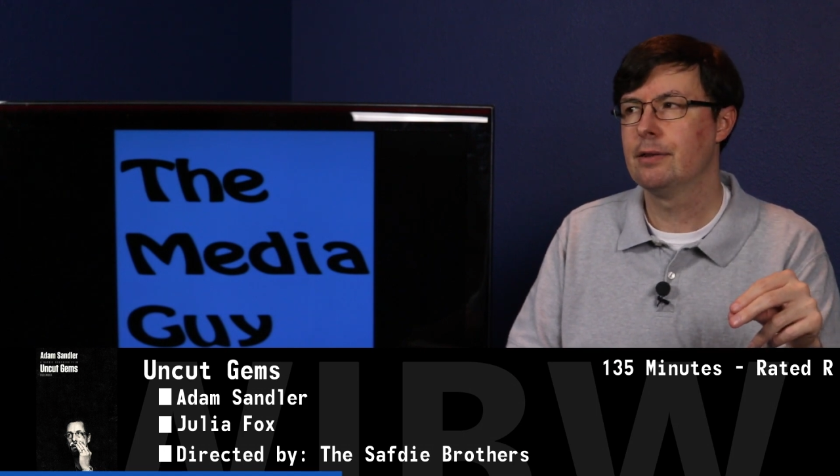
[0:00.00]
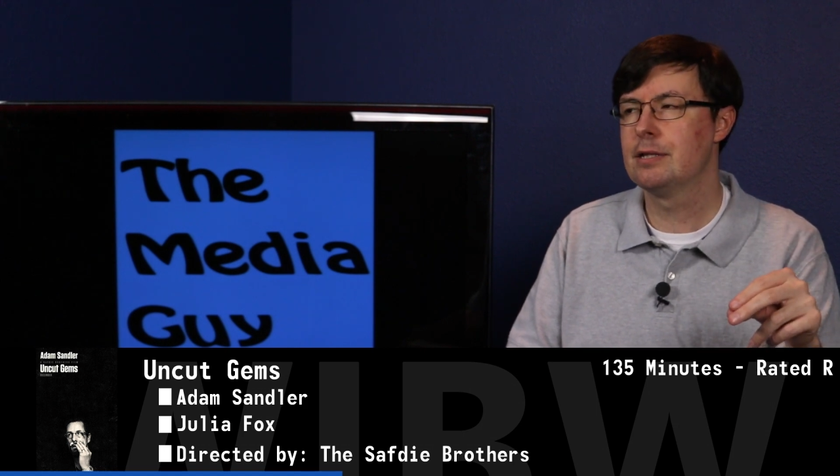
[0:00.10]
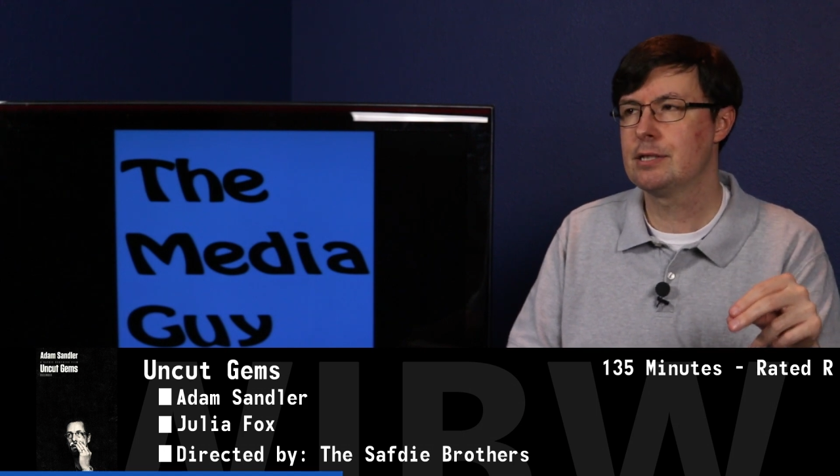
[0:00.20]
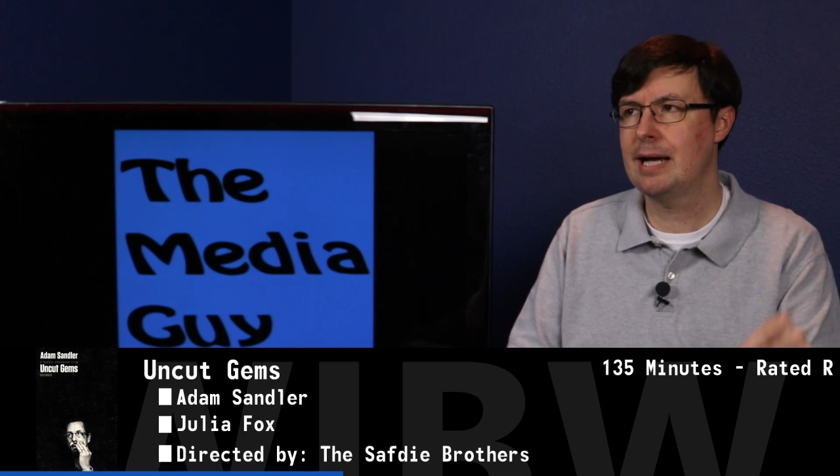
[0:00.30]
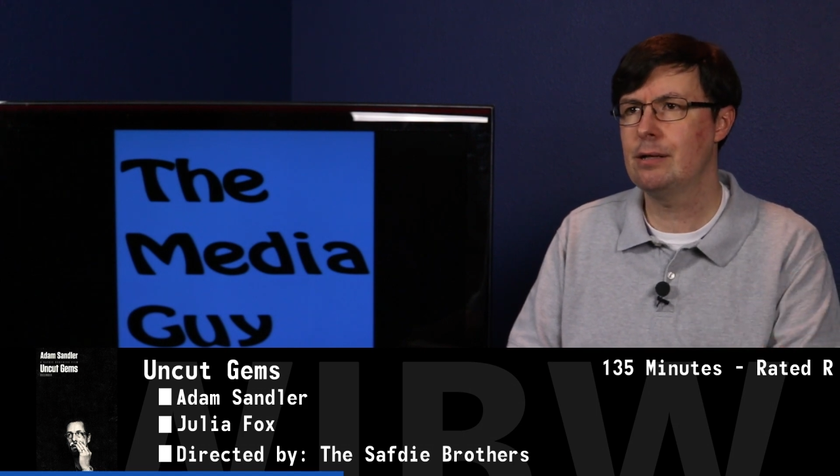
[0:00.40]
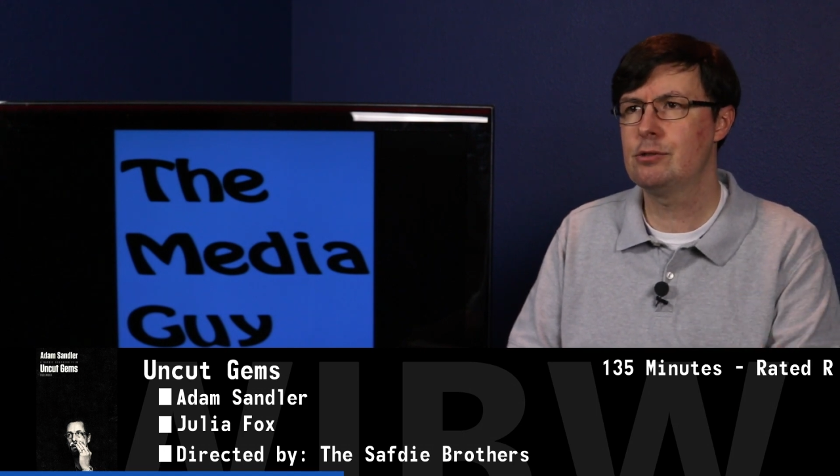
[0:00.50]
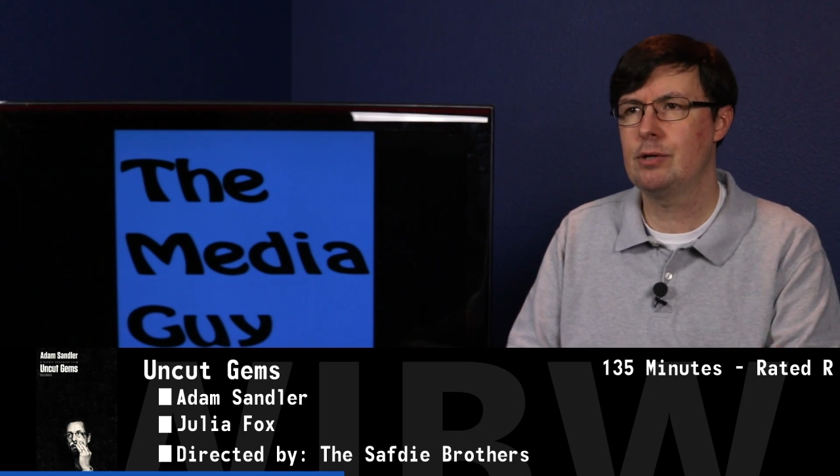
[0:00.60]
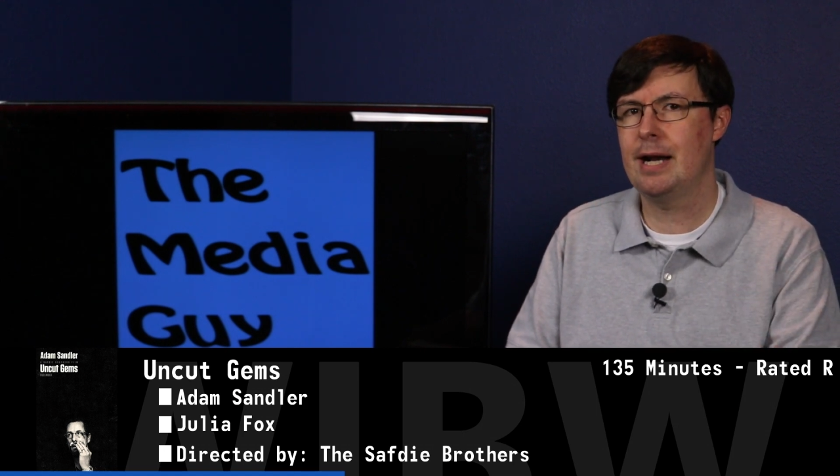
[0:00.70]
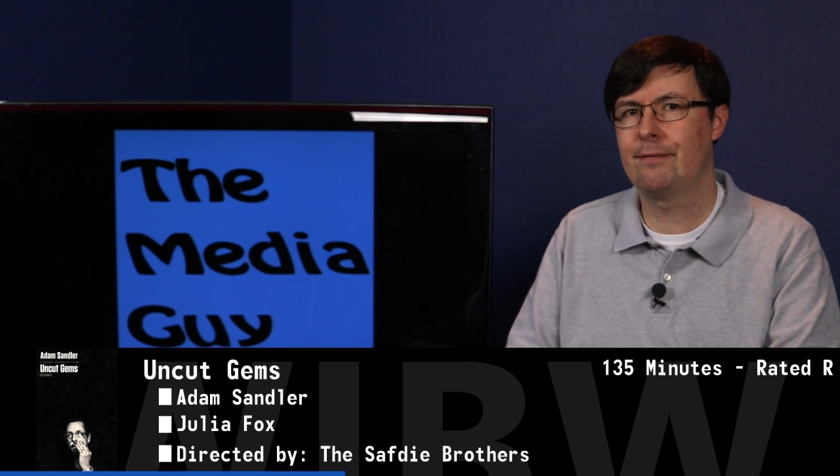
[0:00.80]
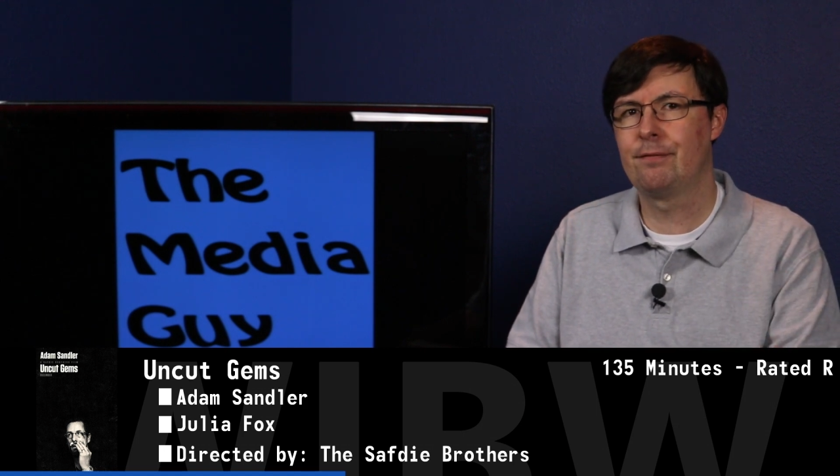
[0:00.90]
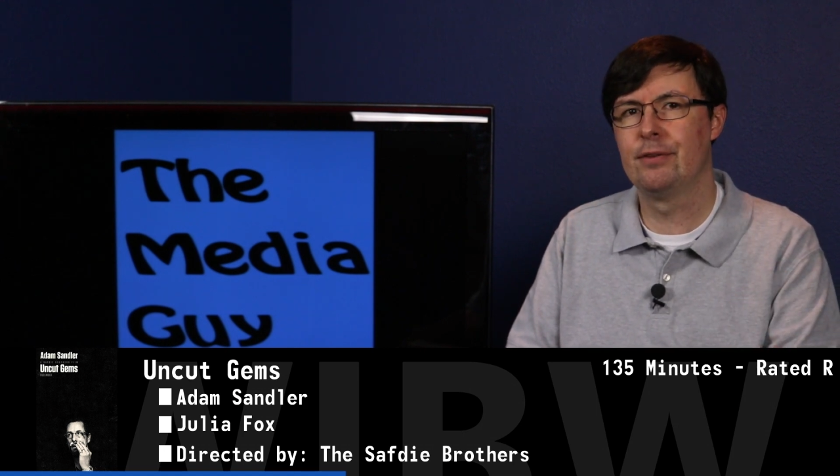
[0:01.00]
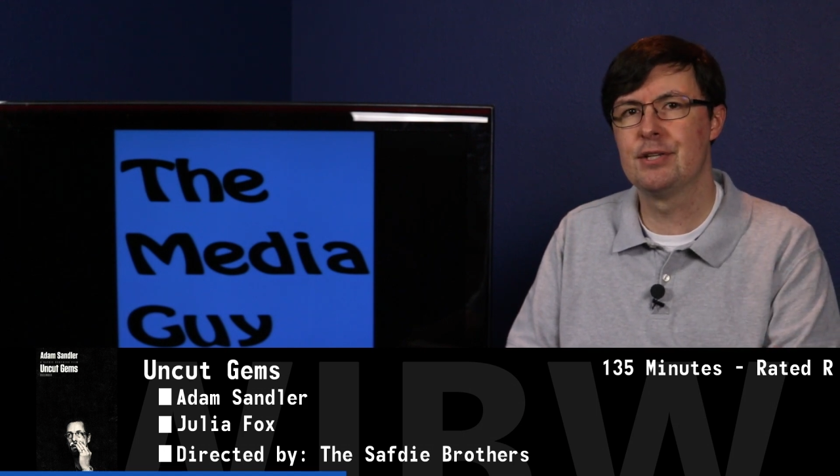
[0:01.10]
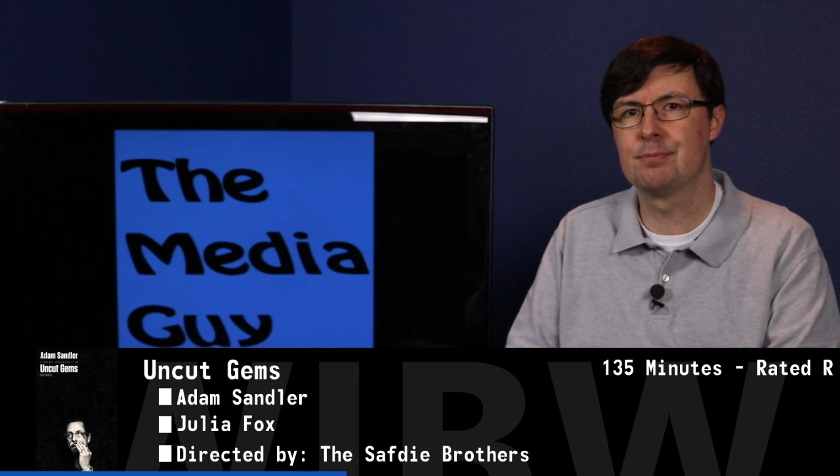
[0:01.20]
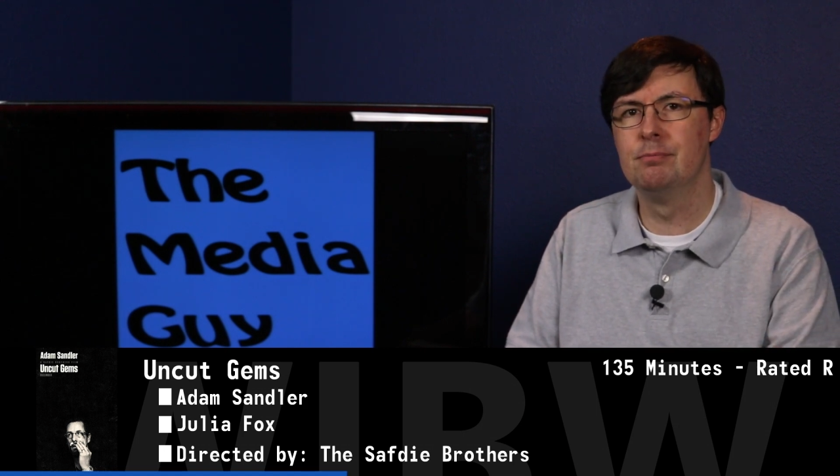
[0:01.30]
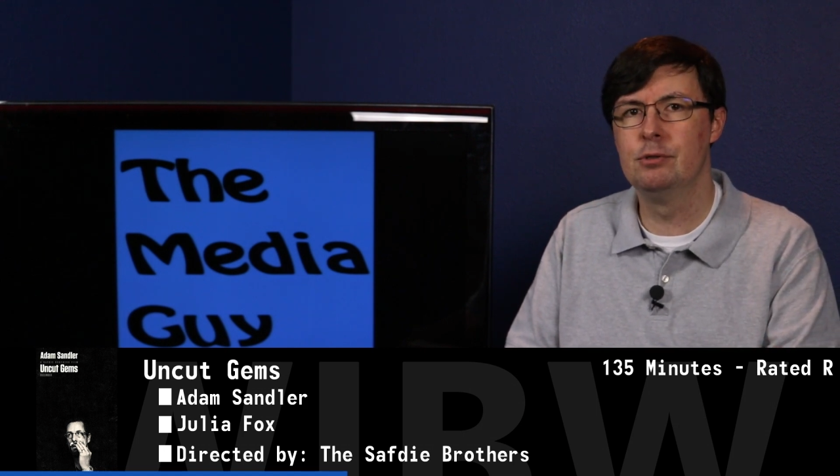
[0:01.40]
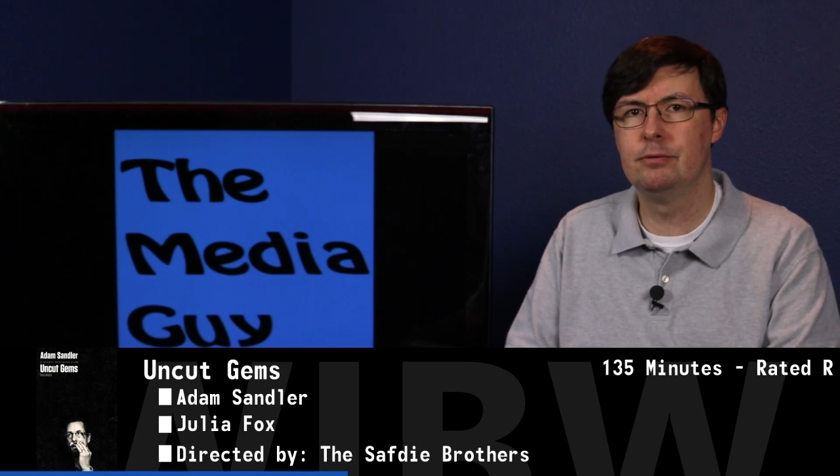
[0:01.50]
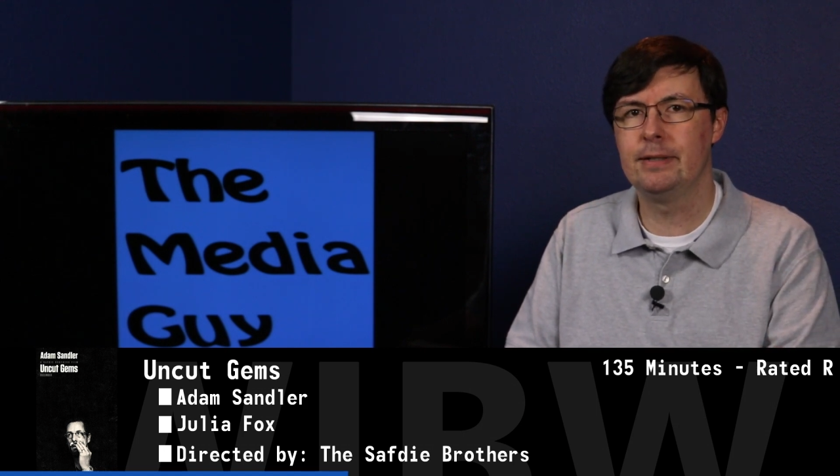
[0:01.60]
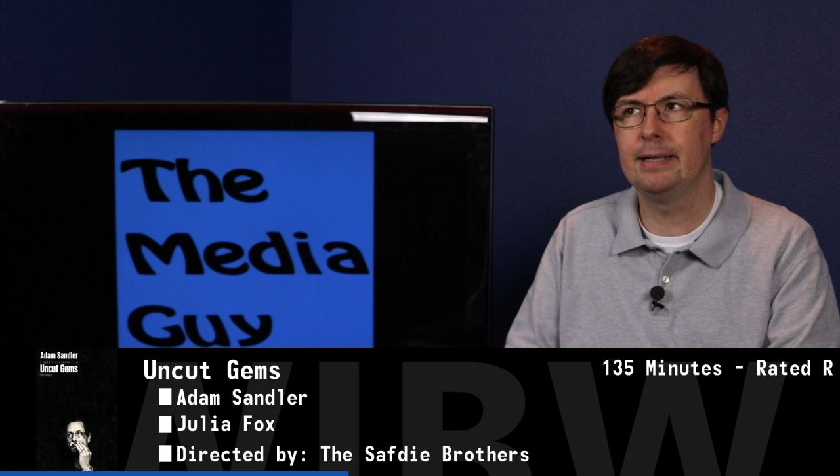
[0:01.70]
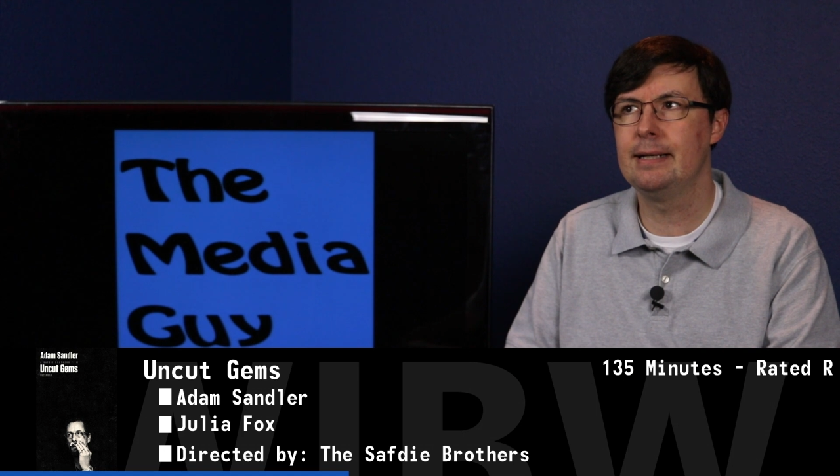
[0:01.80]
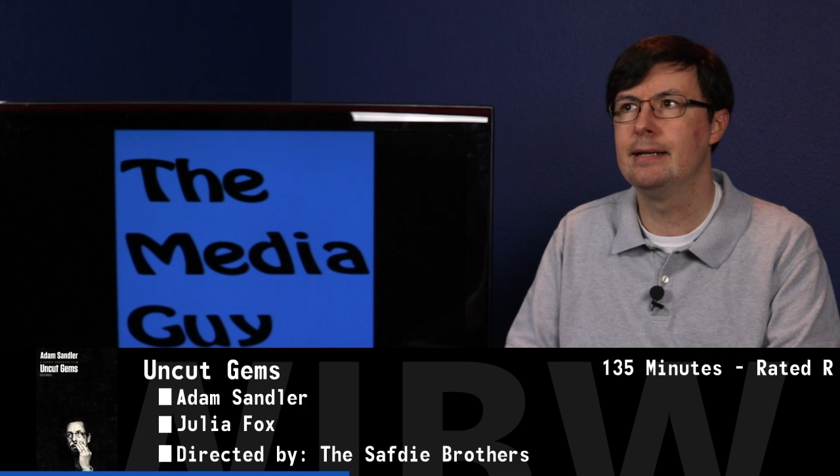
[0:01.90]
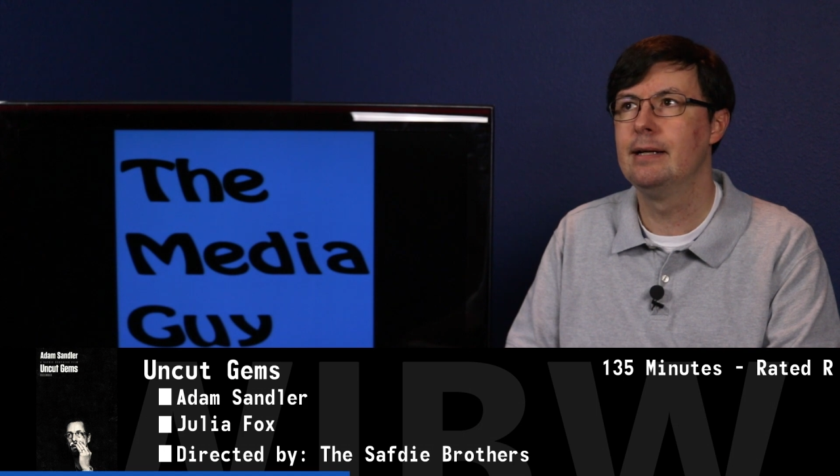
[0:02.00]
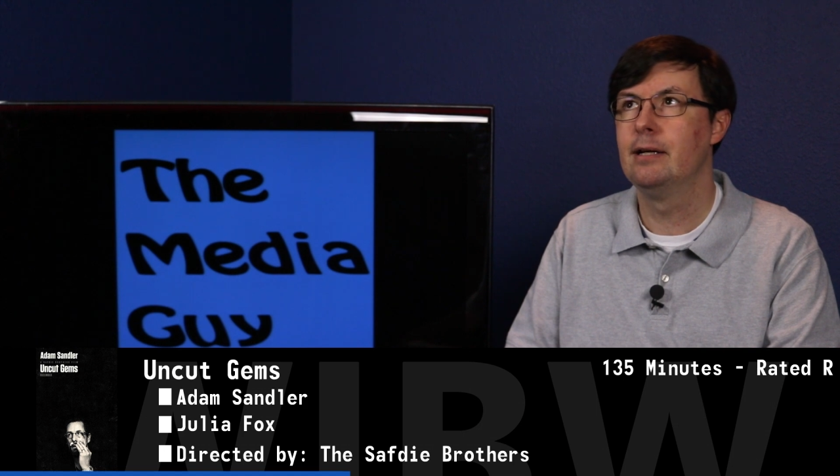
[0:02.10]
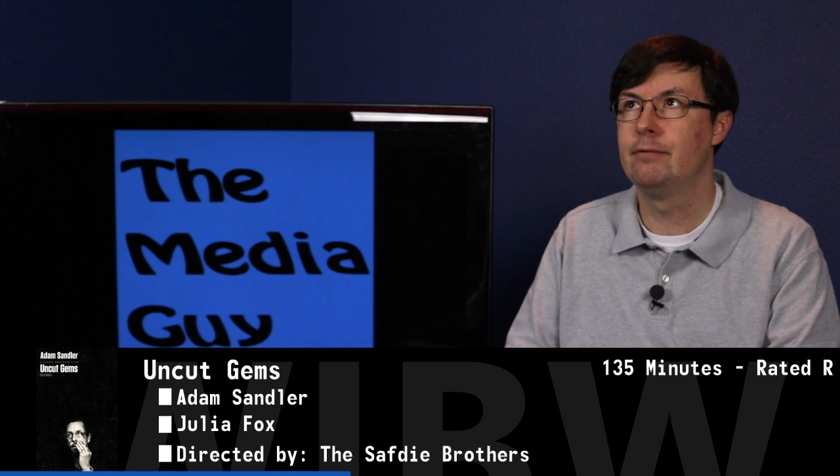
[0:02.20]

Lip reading: The soundtrack for this movie,